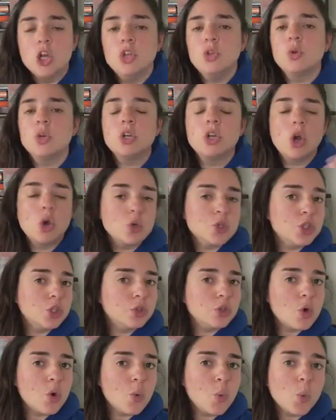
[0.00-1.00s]
You can host
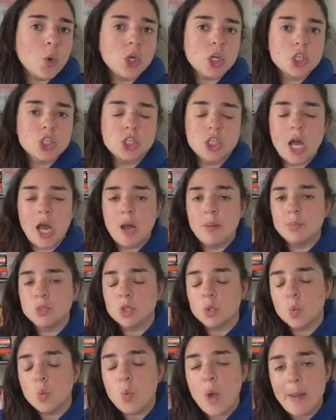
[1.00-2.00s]
your own
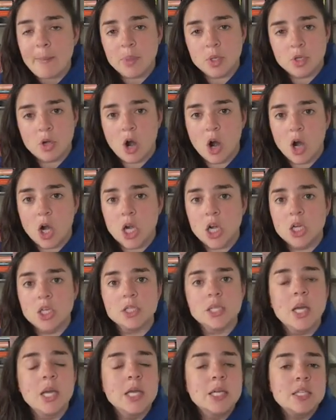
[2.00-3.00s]
workshops or
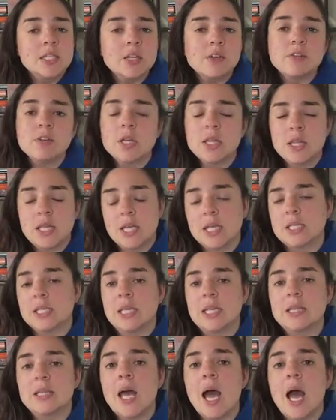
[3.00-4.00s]
webinars, different things
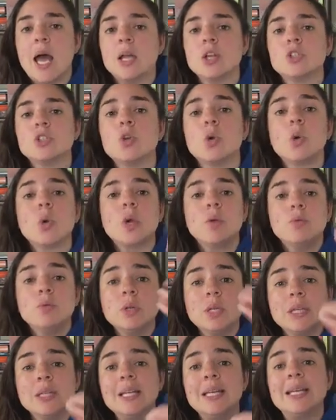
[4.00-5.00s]
like that. So
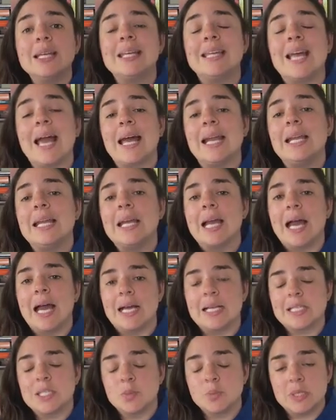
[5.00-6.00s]
really getting
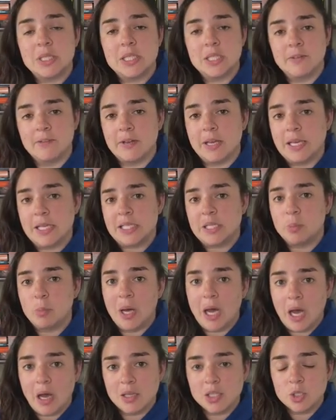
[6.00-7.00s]
as specific as
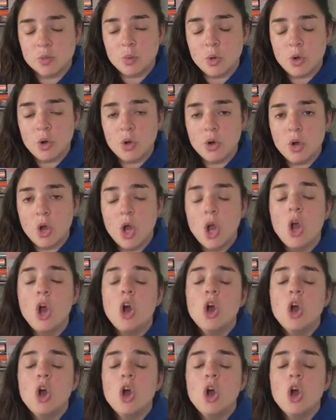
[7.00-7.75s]
possible.